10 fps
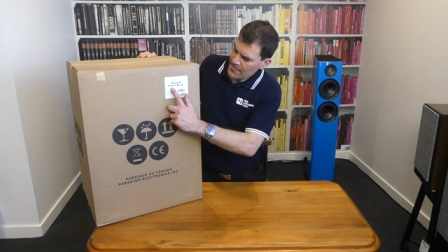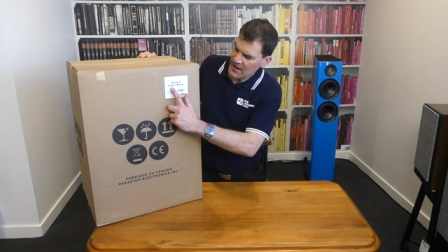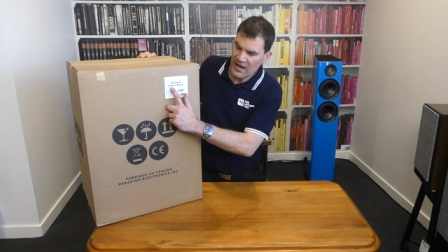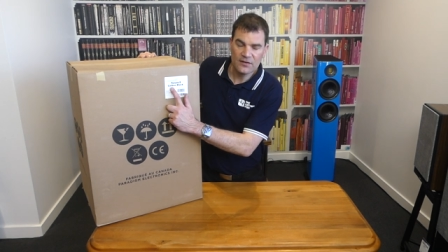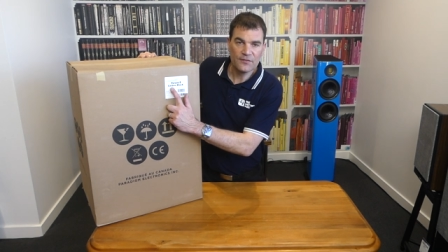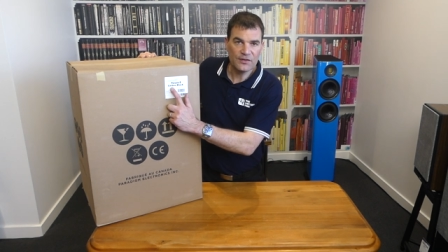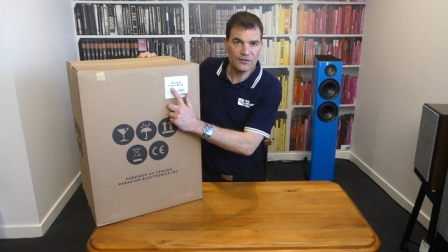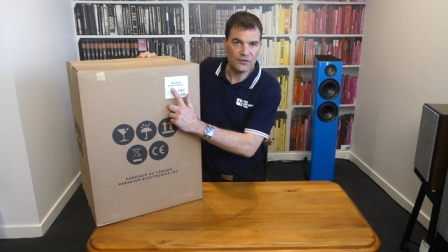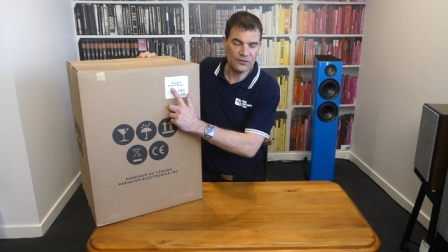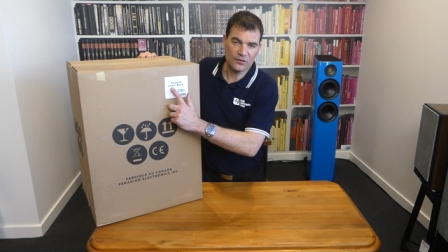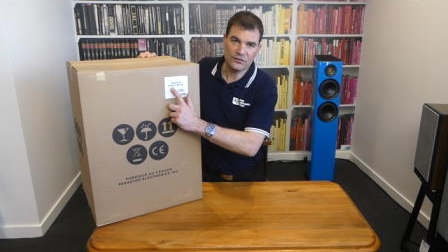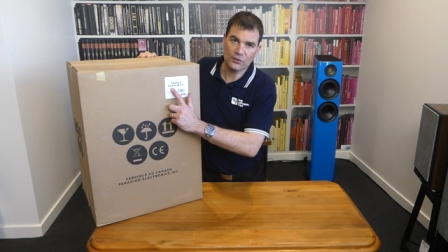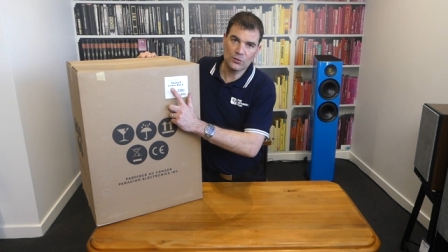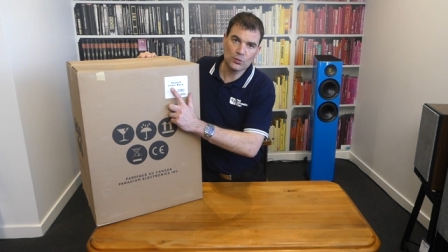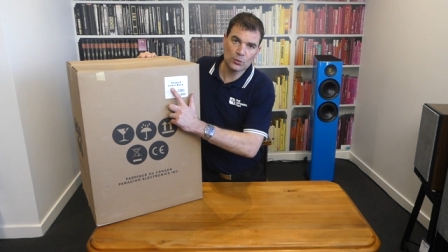and in this instance a
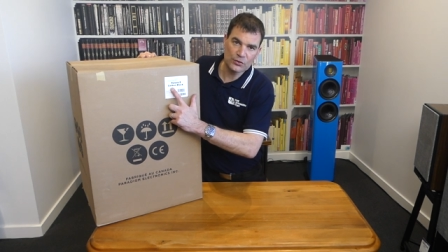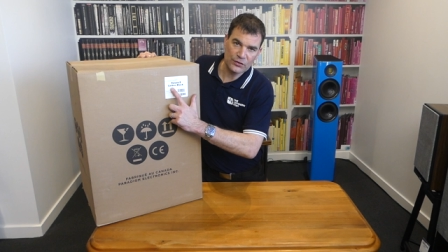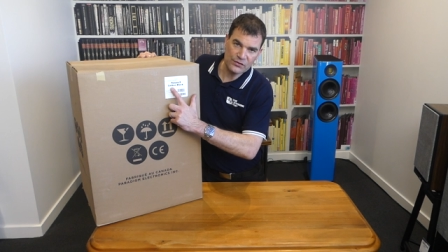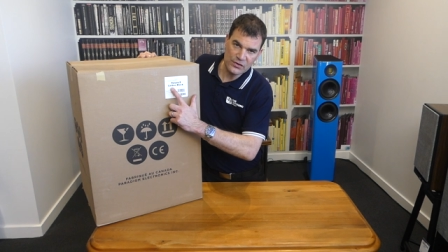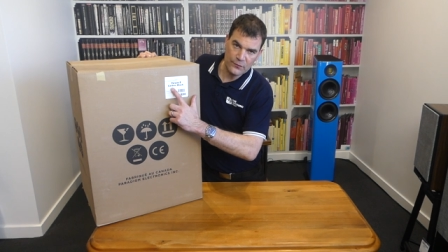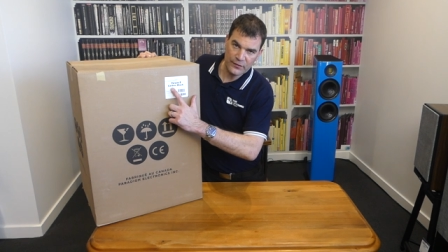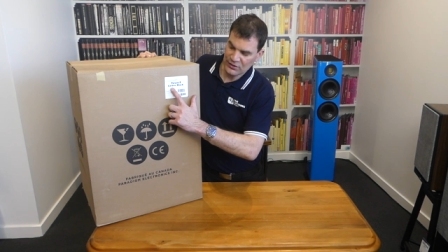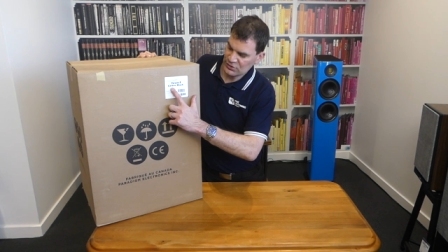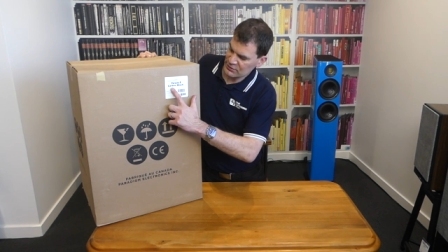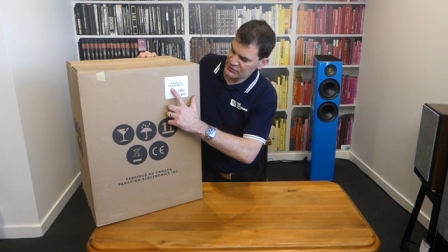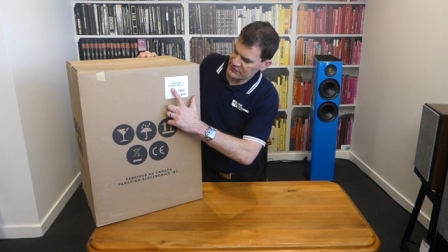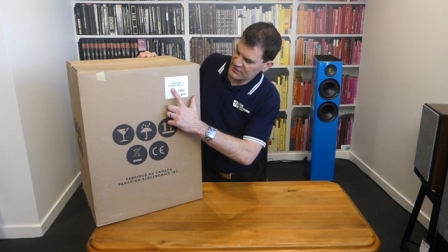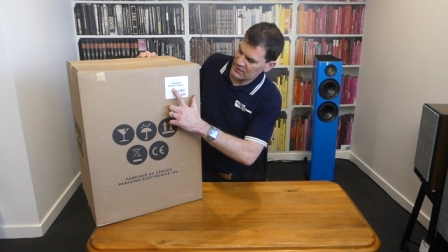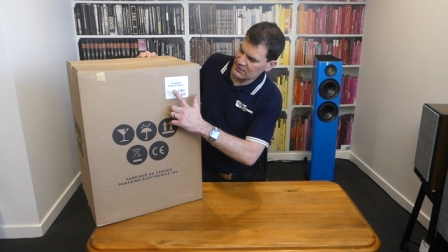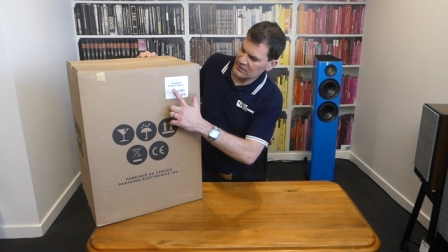gorgeous new finish which is
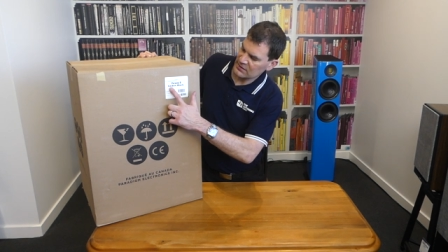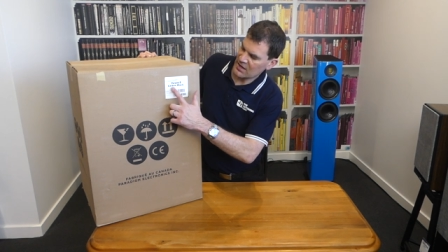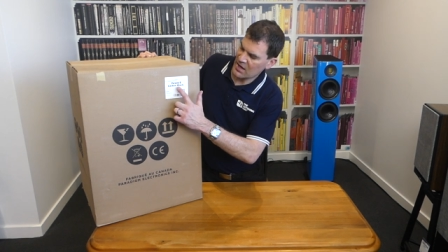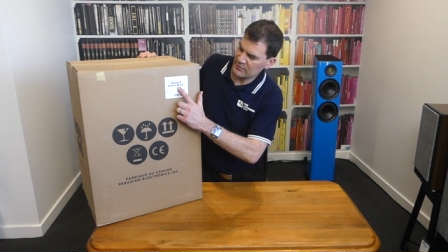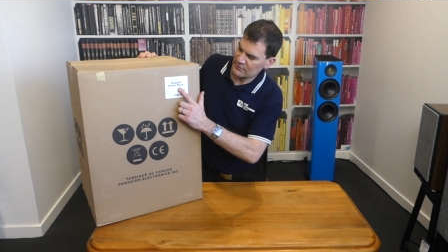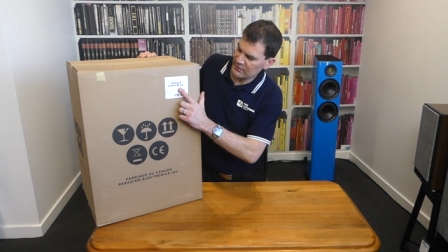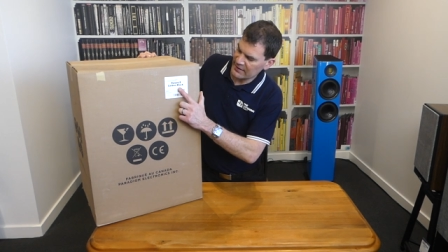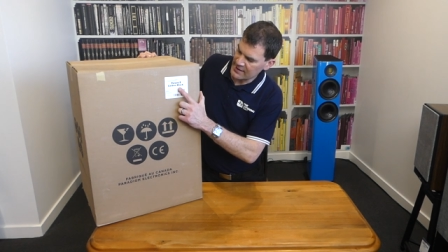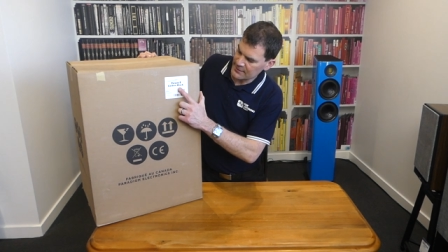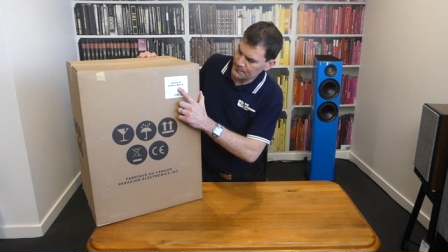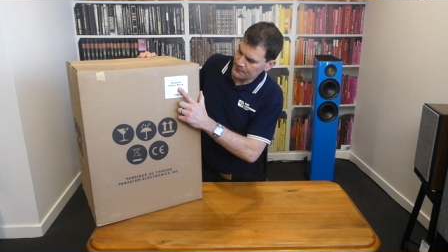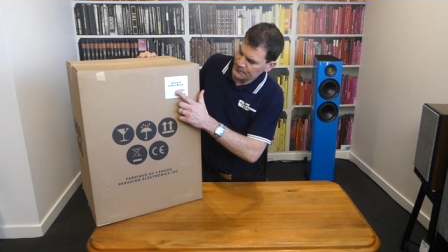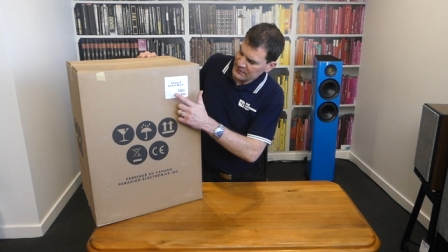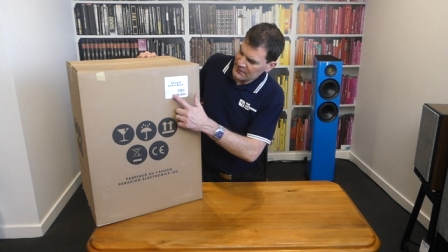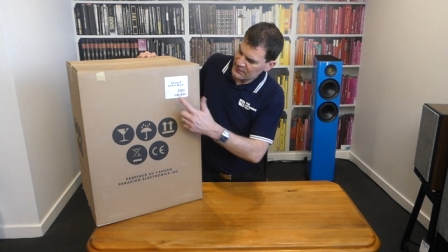their carbon black.
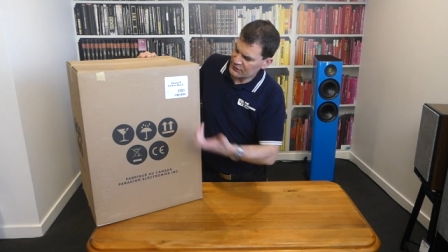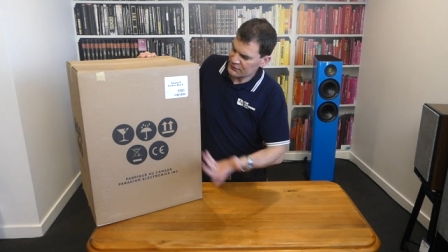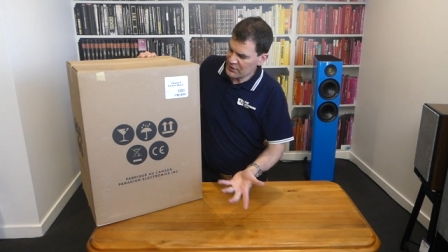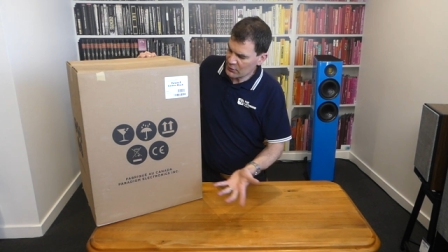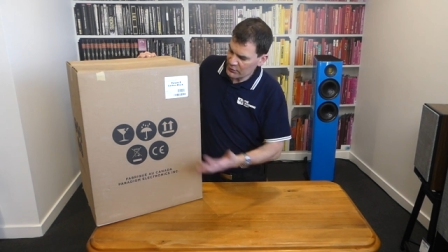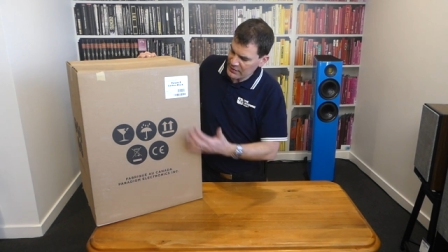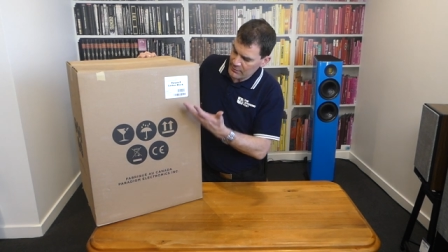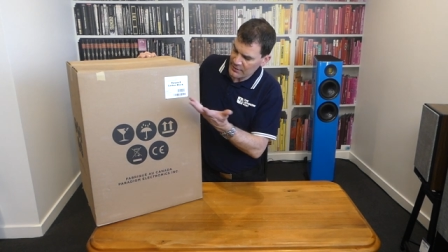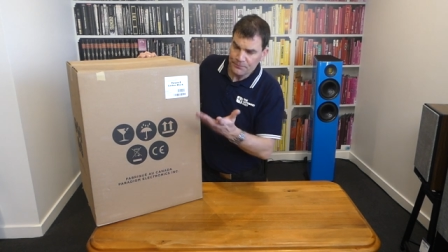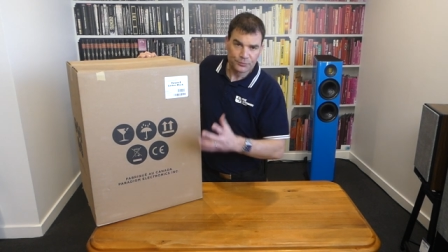There's a serial number,